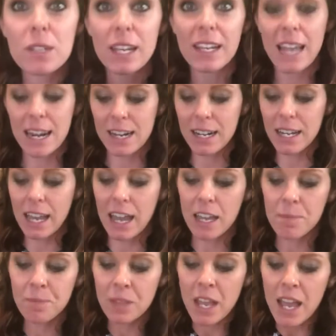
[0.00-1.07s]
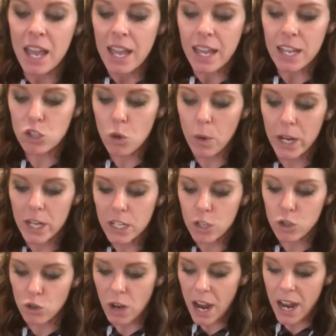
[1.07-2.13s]
again and again, is going to
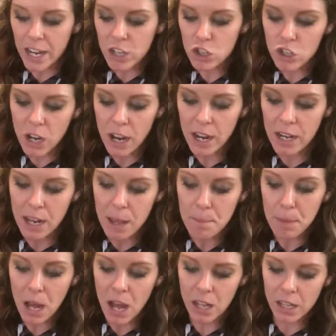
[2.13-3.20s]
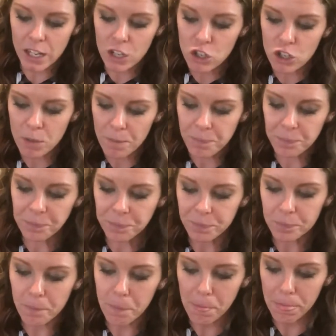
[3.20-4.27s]
dry, shine, and polish
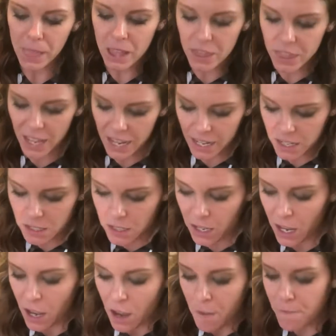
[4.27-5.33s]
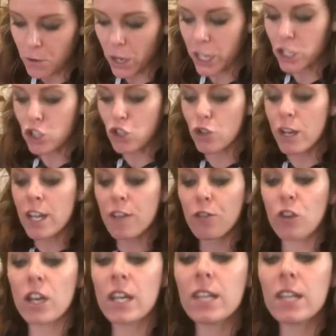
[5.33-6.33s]
this for a streak-free,